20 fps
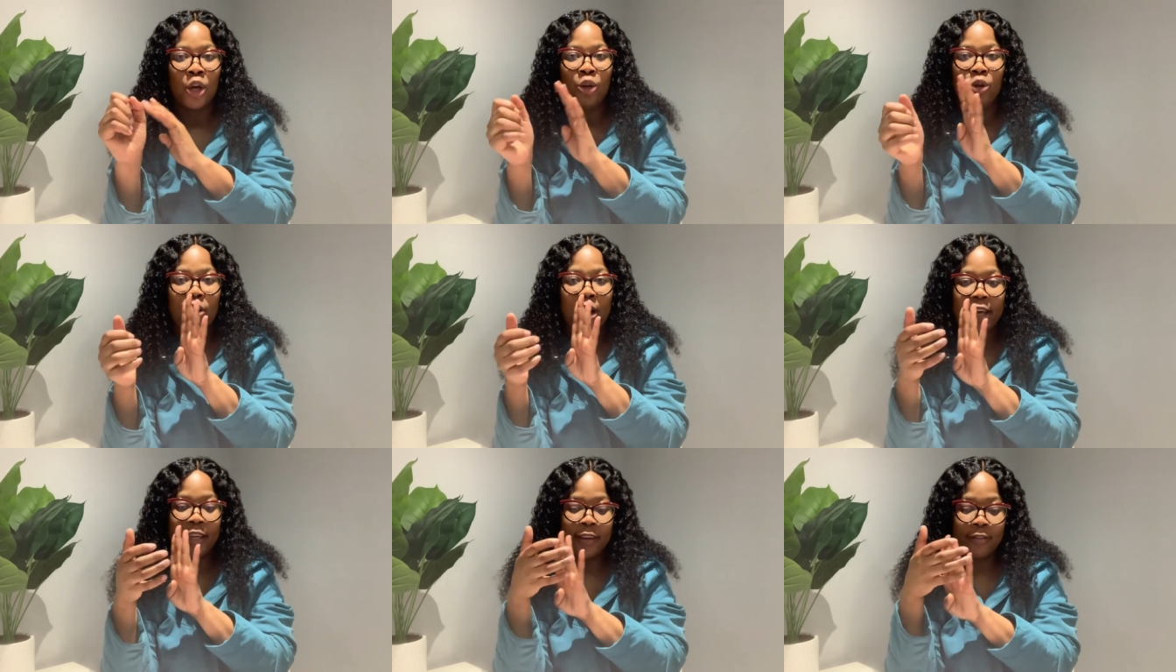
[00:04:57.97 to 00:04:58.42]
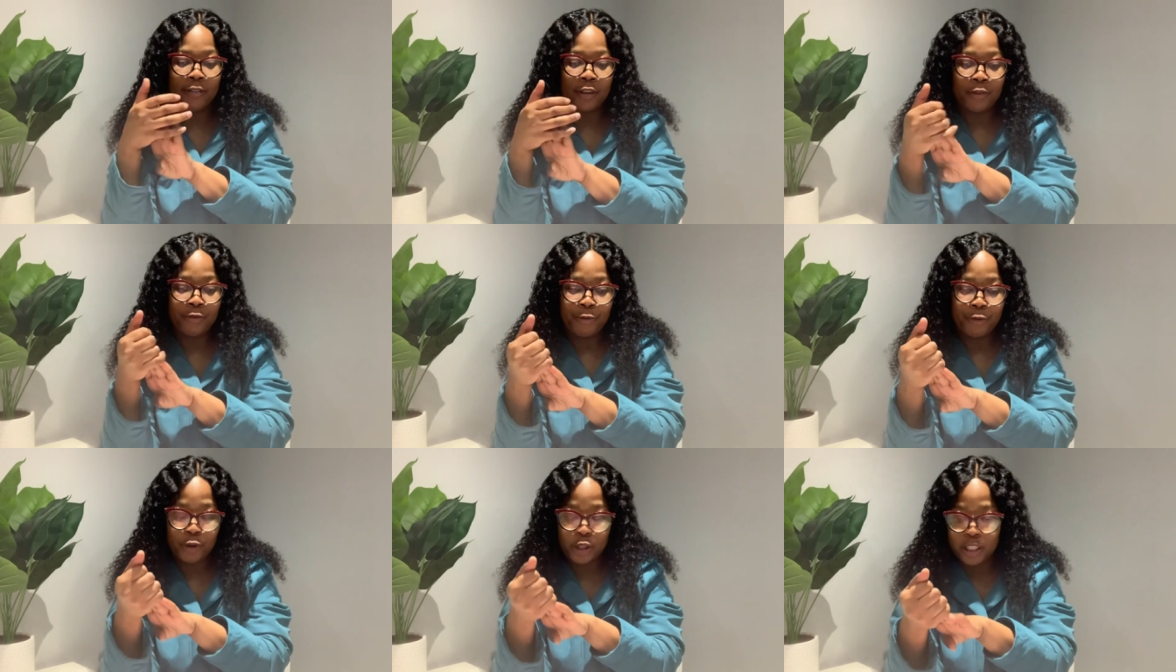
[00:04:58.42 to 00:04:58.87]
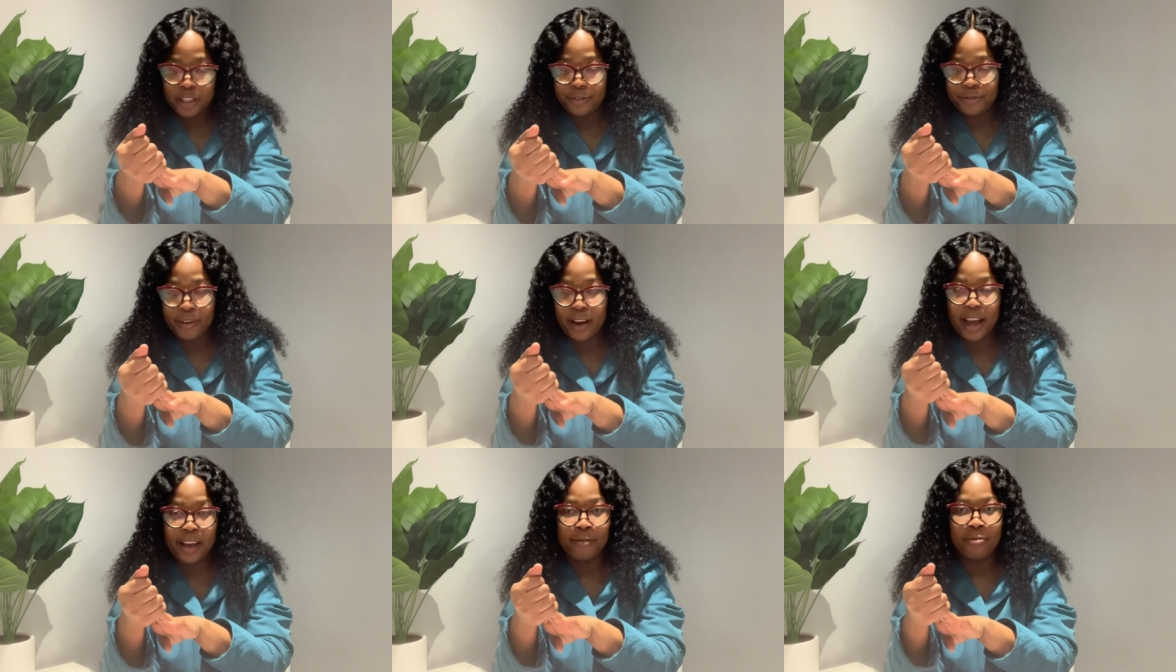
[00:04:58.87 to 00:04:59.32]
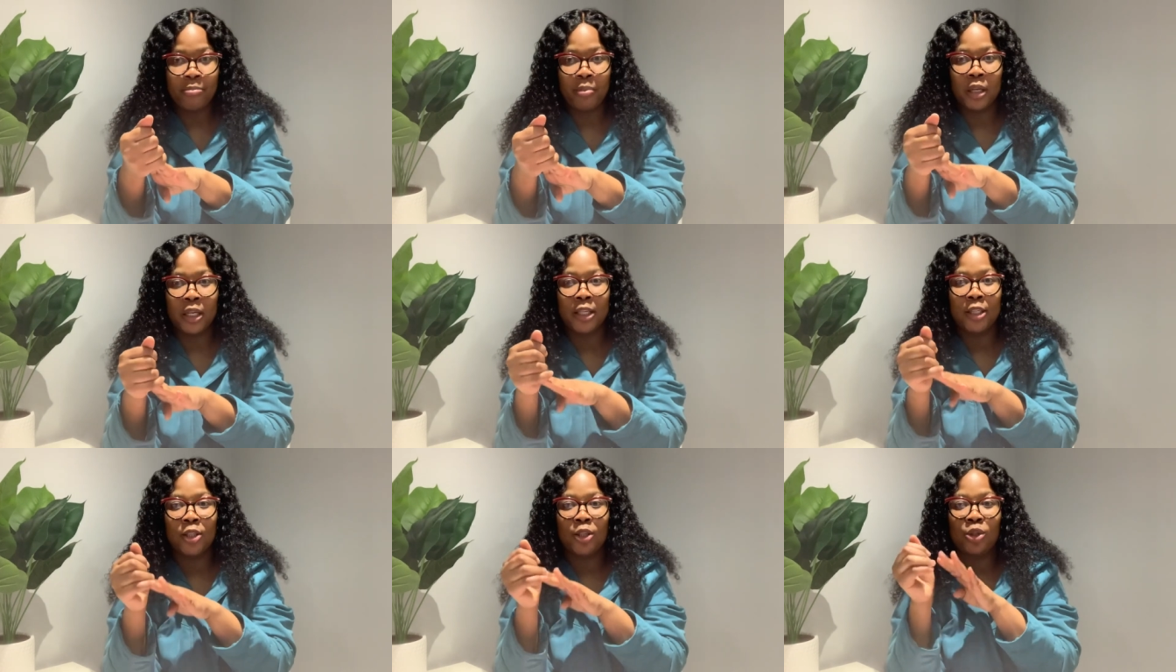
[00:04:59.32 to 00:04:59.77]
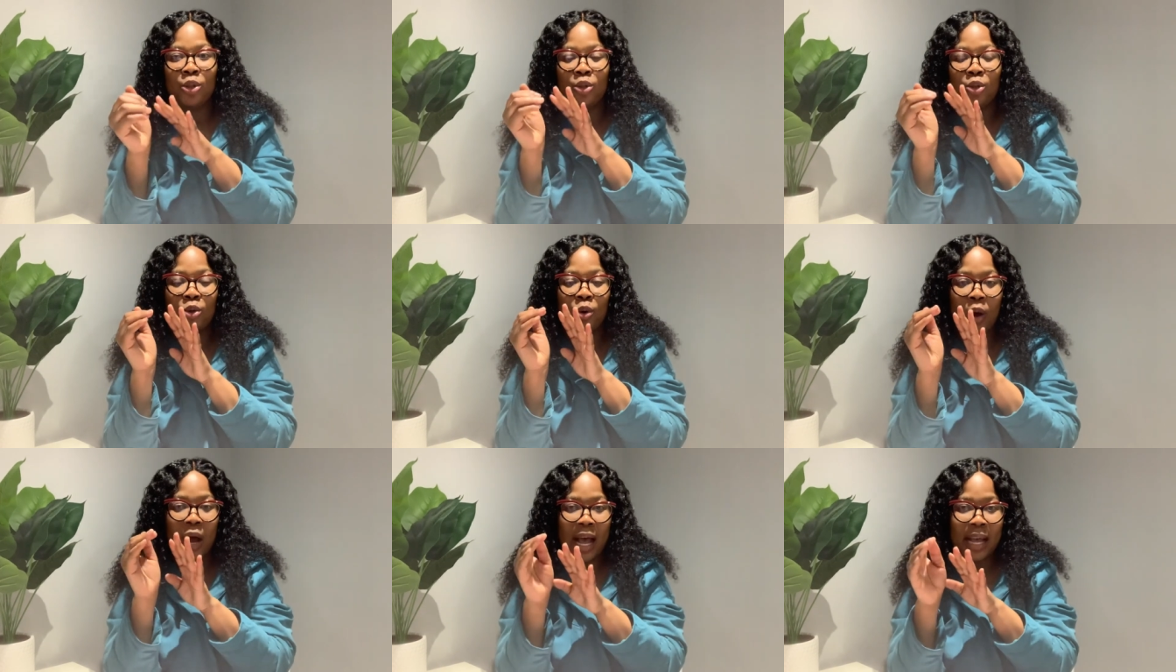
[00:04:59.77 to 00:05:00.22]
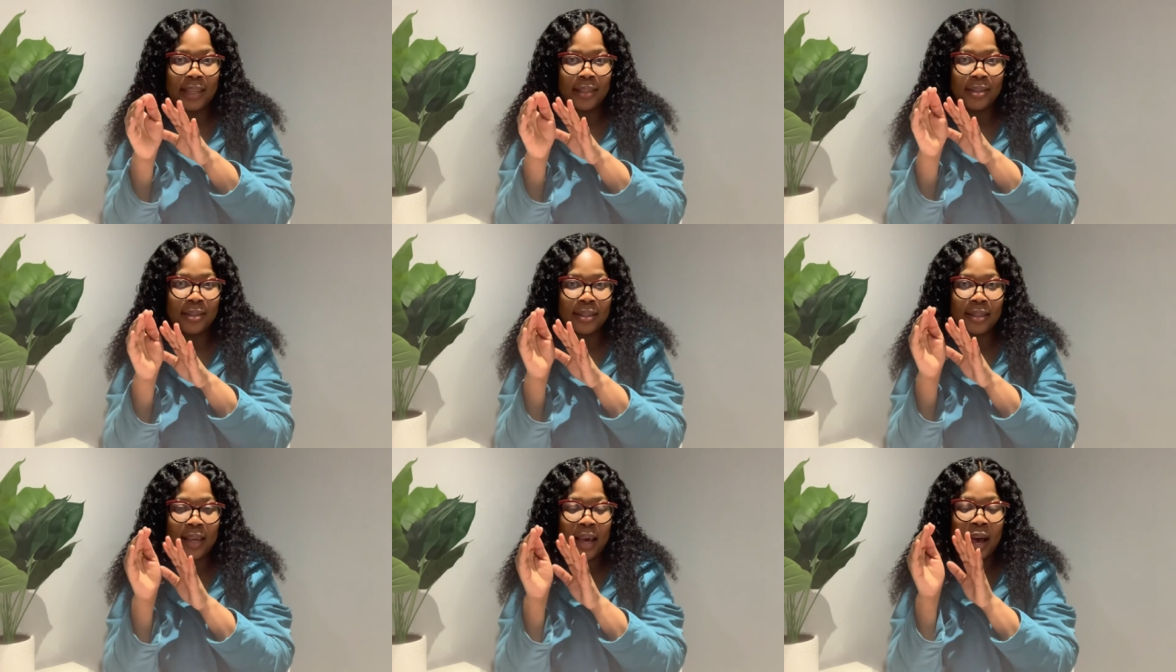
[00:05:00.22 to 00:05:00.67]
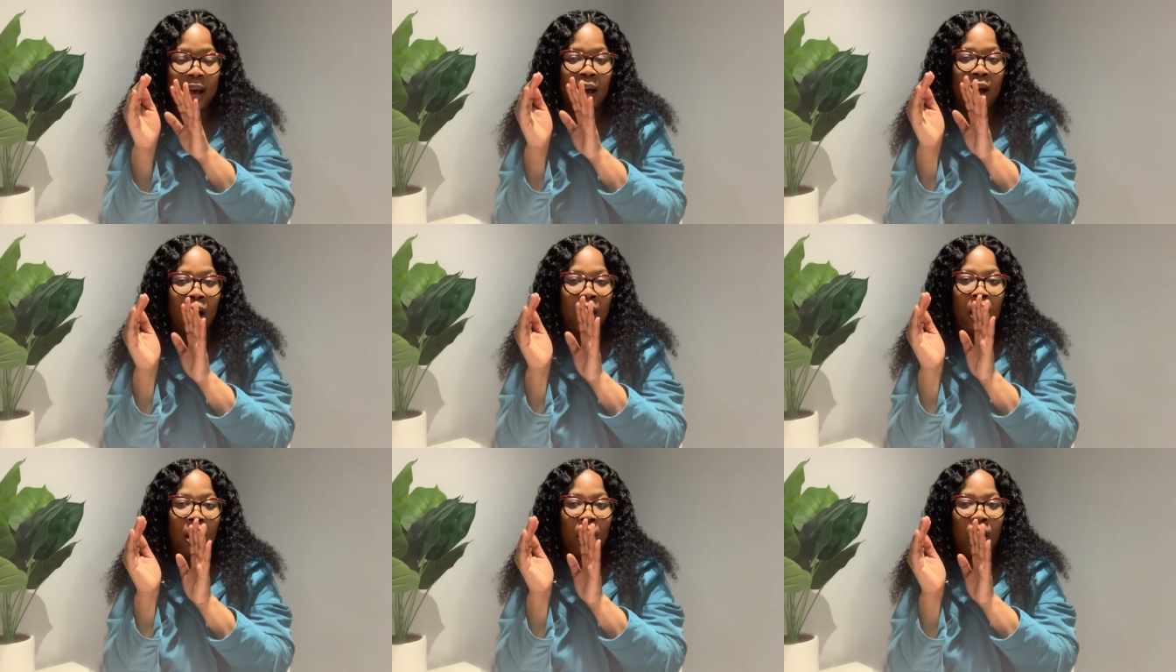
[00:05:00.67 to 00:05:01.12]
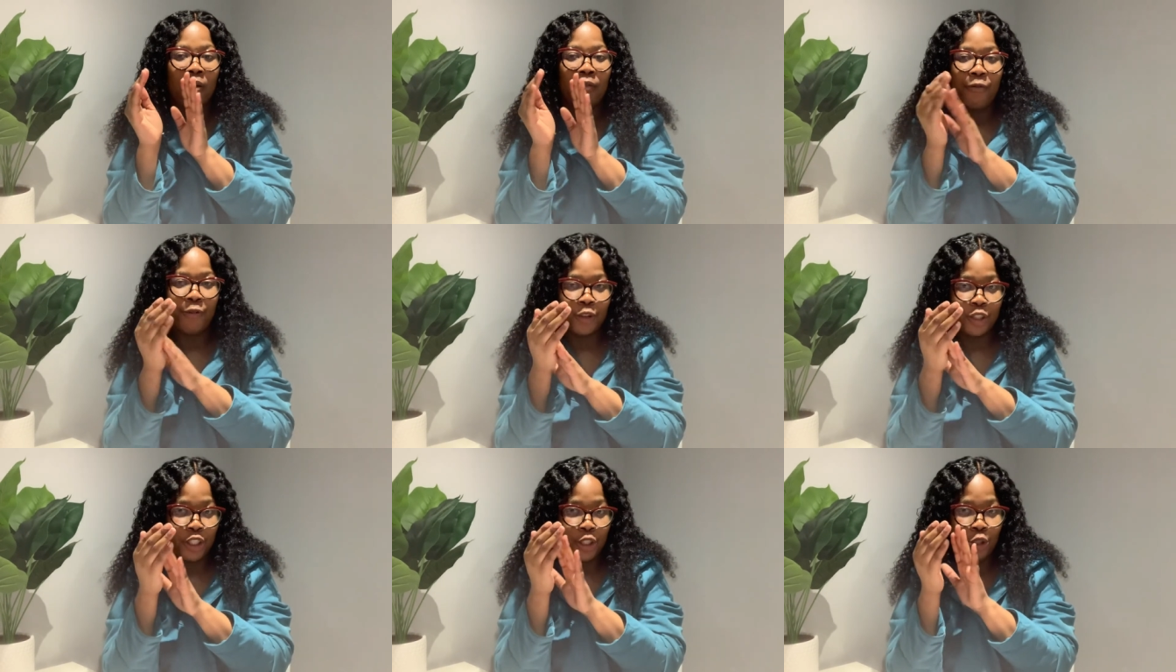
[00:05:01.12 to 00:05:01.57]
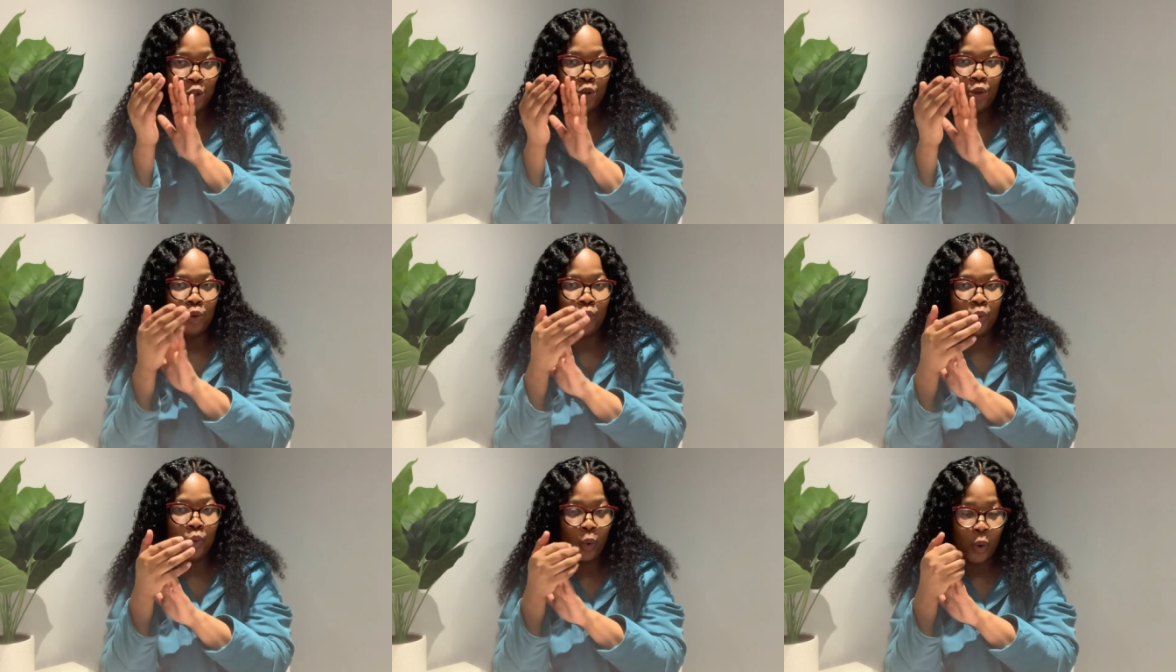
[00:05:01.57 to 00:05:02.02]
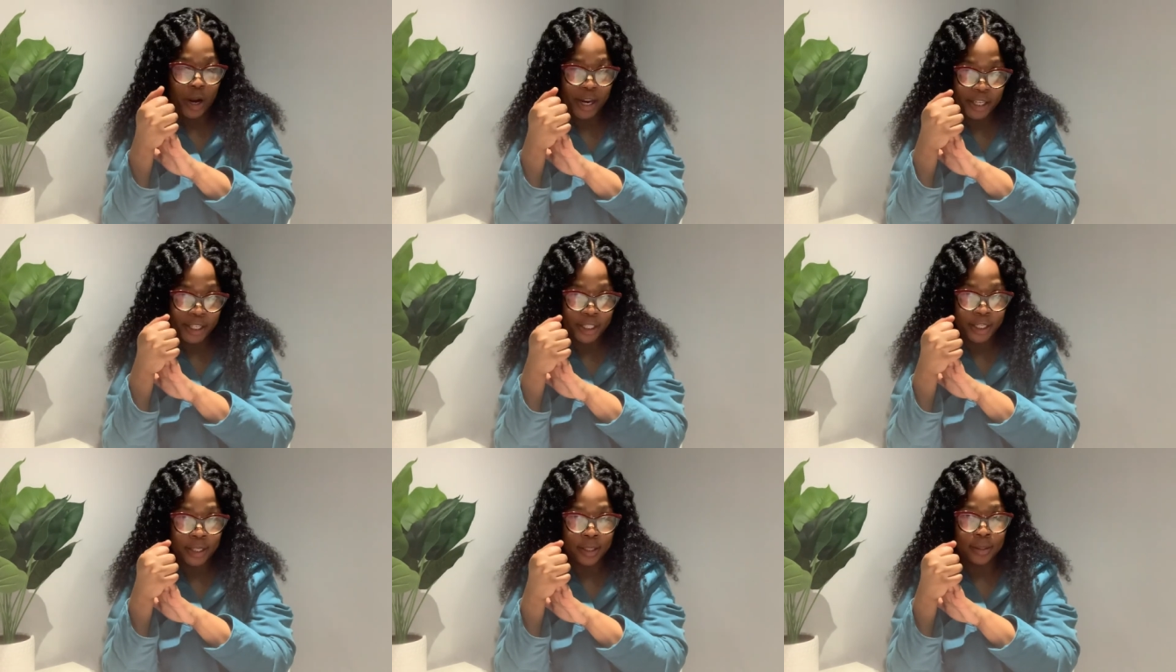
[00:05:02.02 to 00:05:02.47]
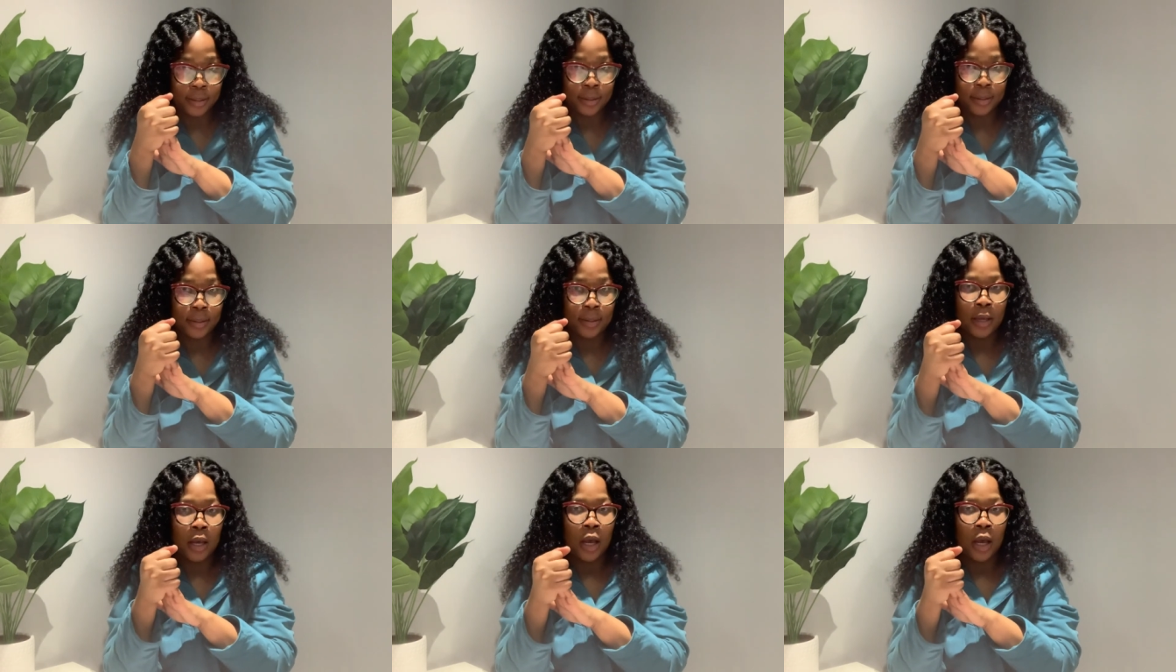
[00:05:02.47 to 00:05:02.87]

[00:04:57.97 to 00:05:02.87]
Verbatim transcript: You are given 45 minutes to answer 42 questions.